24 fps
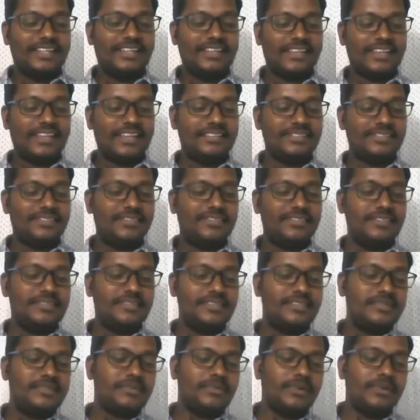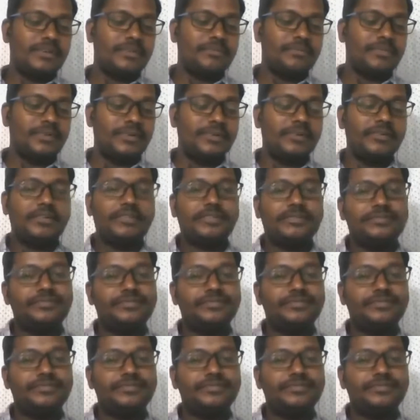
Okay, so this is what about